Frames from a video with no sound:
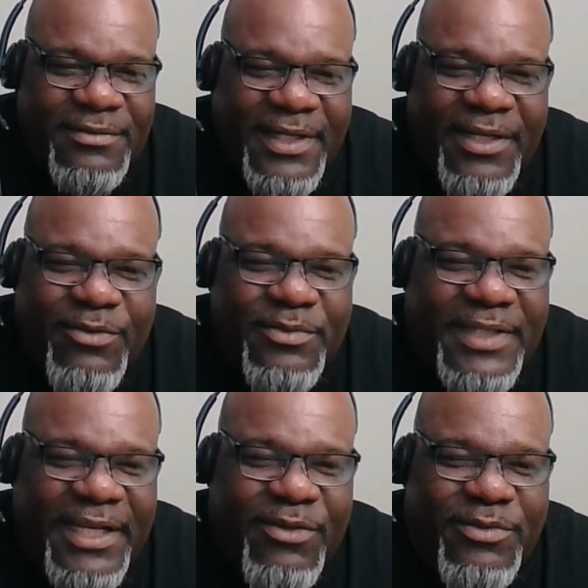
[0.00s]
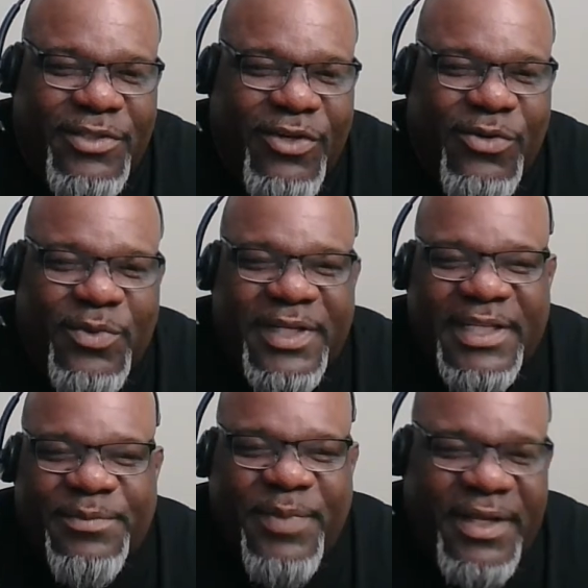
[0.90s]
They don't know what
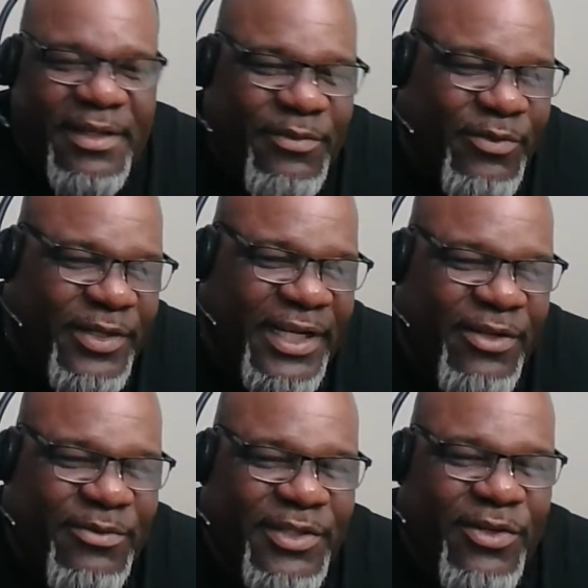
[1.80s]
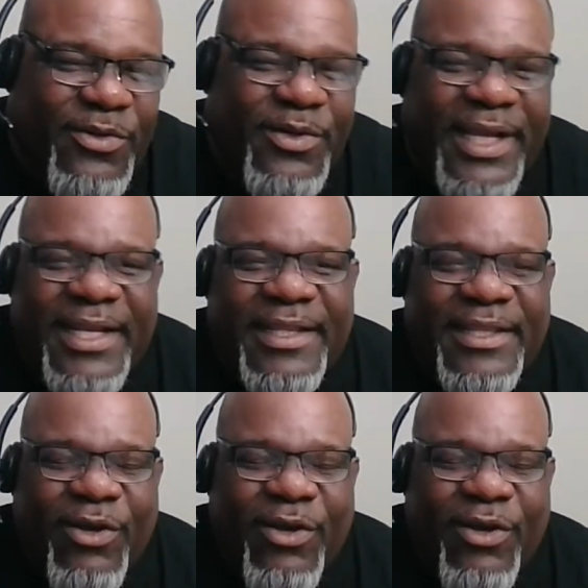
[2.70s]
he's been through. They don't know any.